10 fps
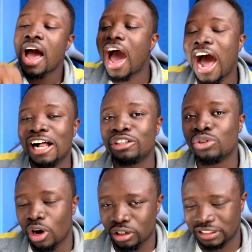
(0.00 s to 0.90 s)
I'll
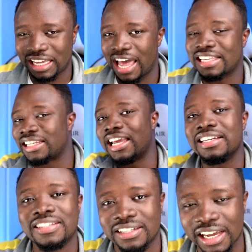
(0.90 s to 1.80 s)
not catch
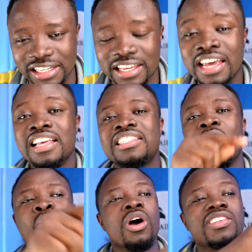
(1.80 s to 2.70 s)
any straight. Say,
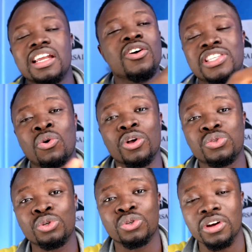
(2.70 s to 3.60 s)
what's any was he was
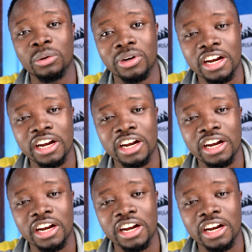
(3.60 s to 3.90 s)
to show?